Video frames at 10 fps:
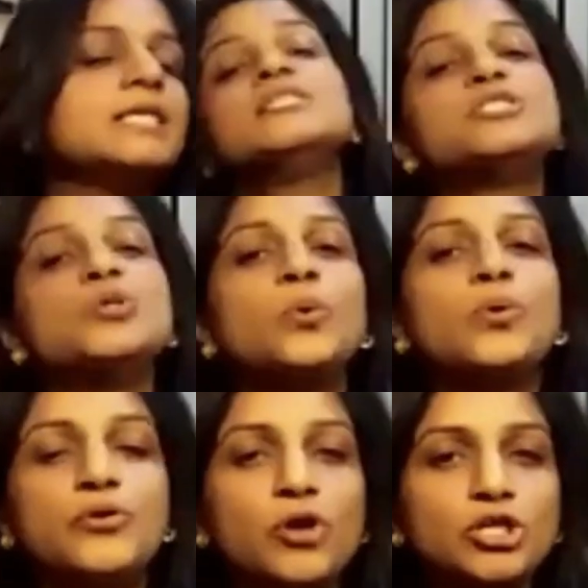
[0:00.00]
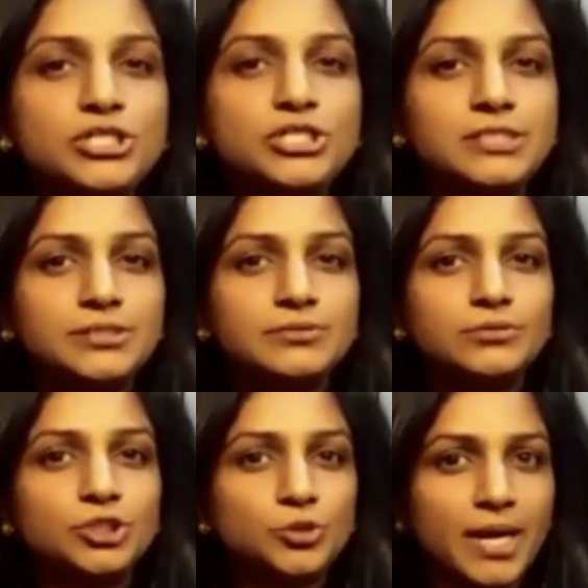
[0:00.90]
So, Roger, to
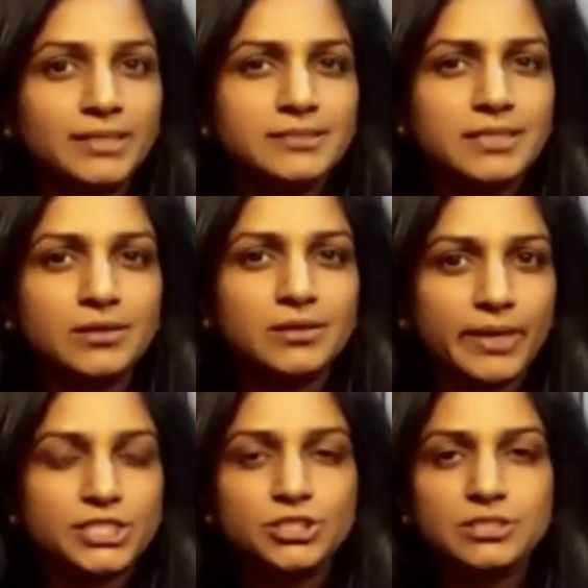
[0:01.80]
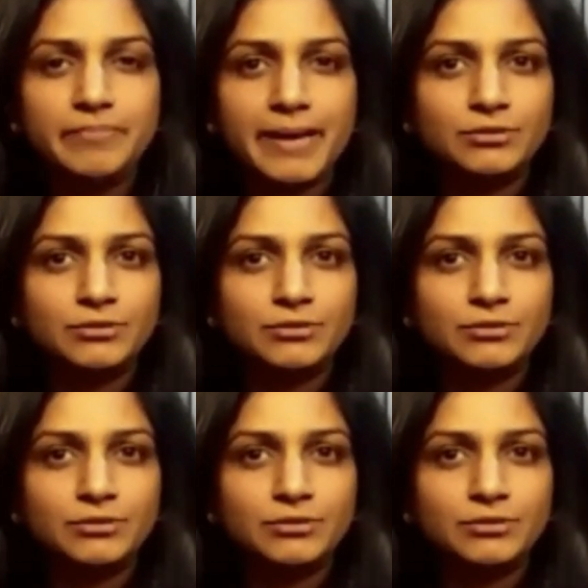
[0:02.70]
answer your question about